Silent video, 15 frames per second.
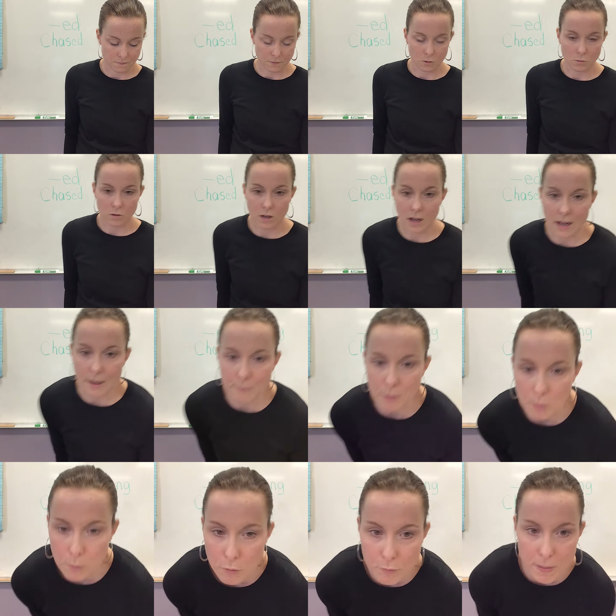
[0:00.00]
Okay, I'm going to
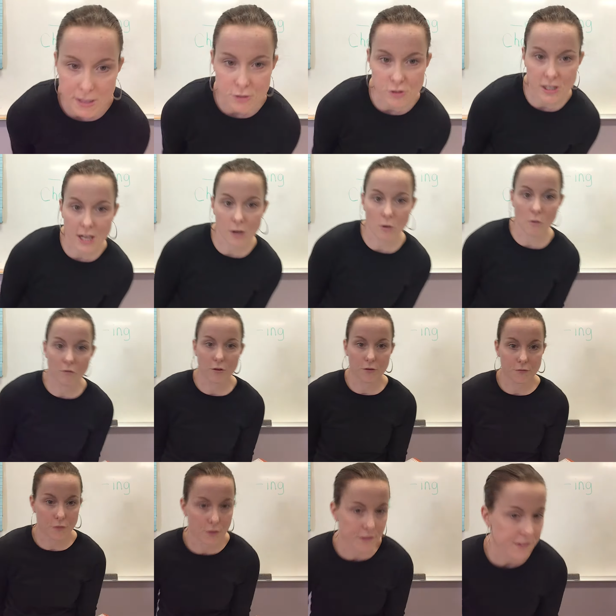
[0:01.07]
move my chair over
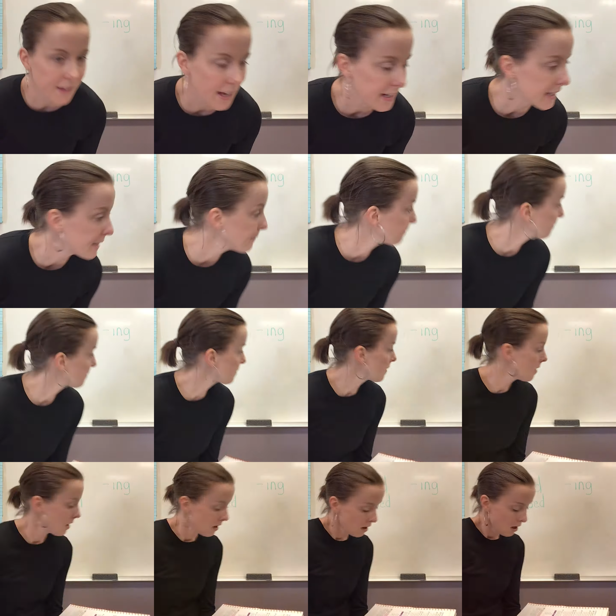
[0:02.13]
for a second.
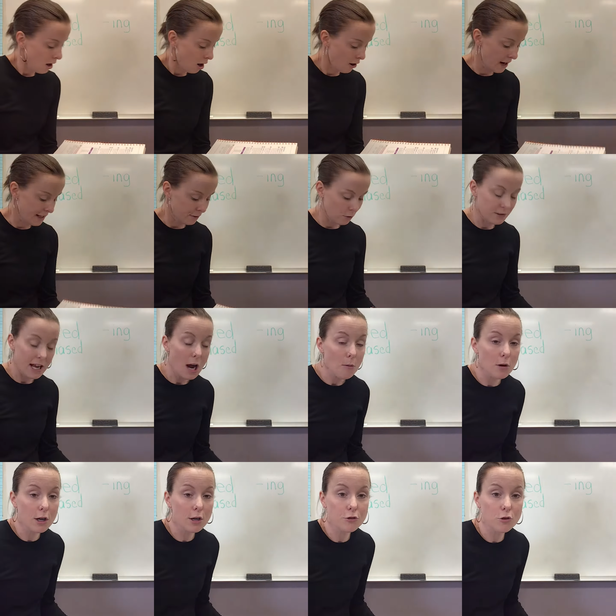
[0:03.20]
All right, so now
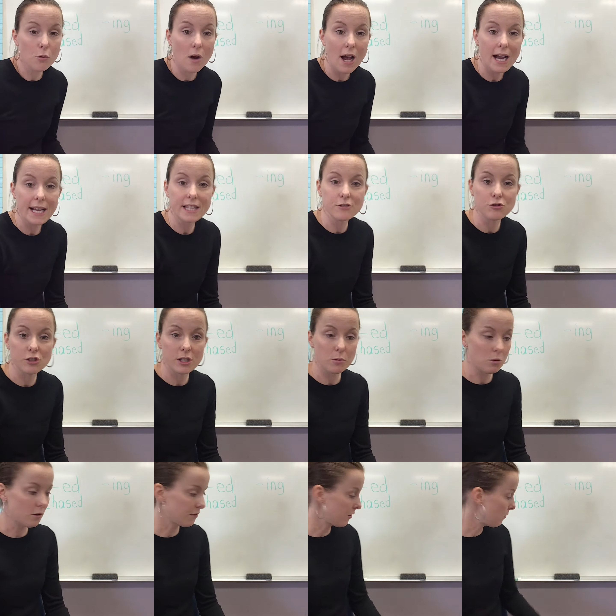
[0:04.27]
we're going to do ing words.